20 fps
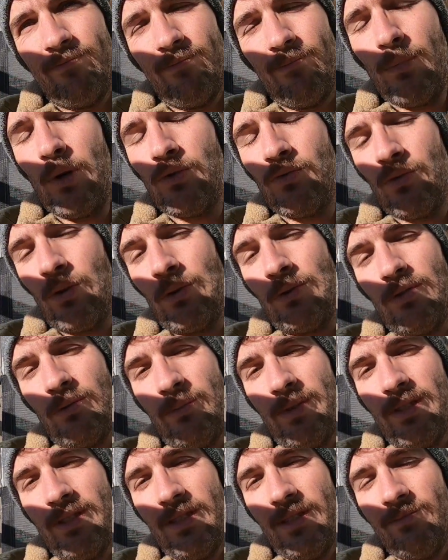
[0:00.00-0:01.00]
Most roads are
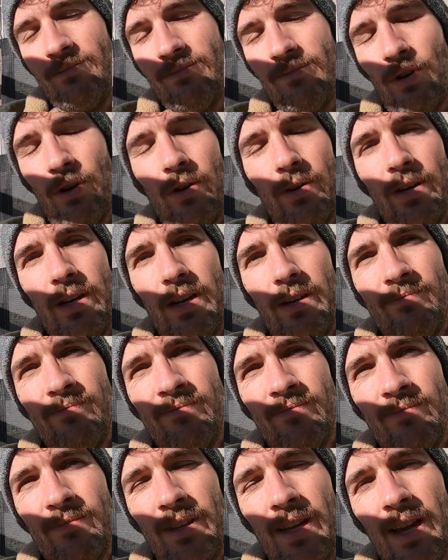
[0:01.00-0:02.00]
busy around here,
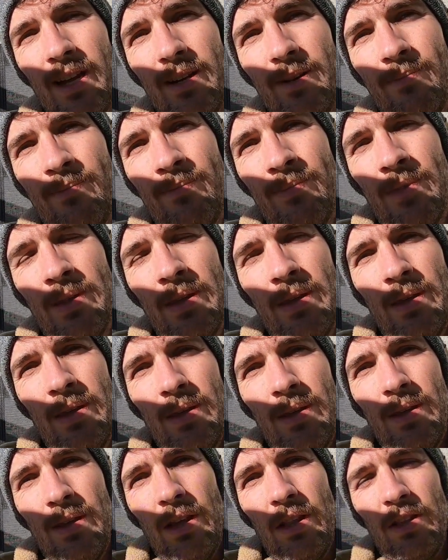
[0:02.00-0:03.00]
kind of,
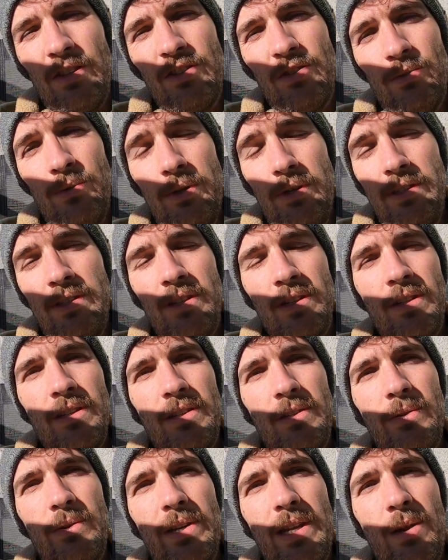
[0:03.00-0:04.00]
unless you're really tucked
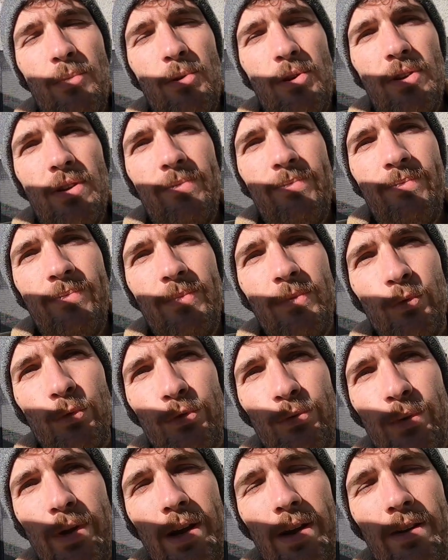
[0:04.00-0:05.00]
into a neighborhood,
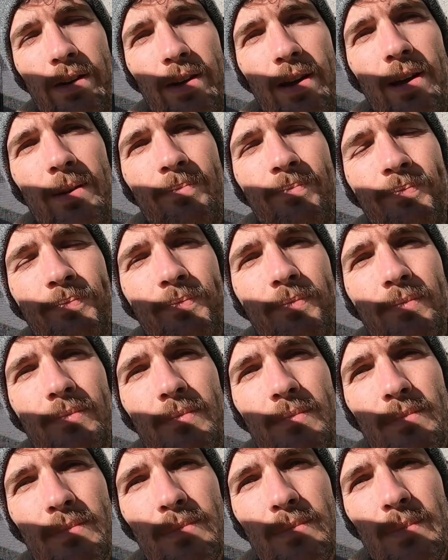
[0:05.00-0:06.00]
which we are not.
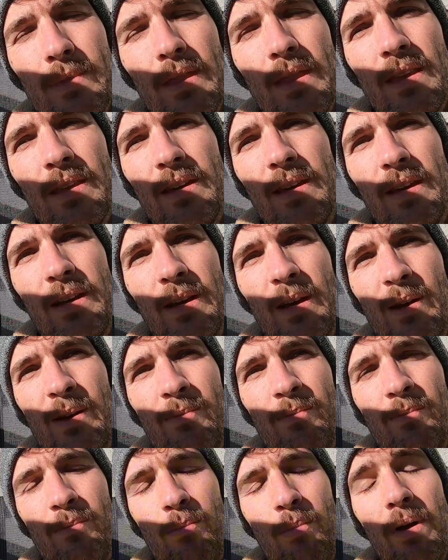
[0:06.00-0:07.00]

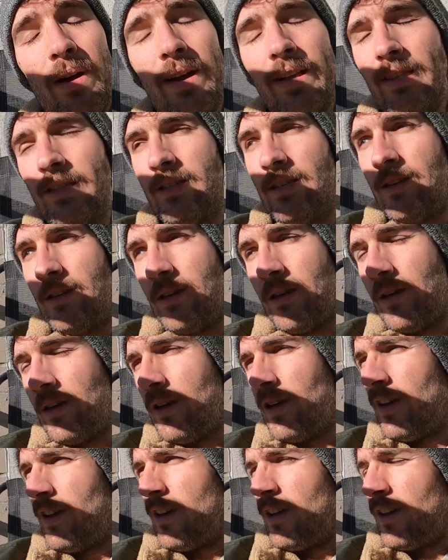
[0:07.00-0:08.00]
But
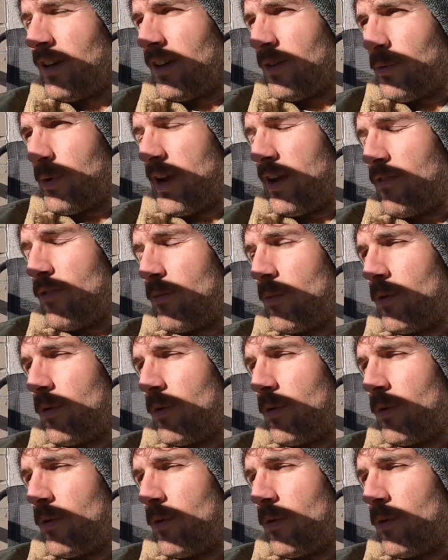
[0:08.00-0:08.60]
we have a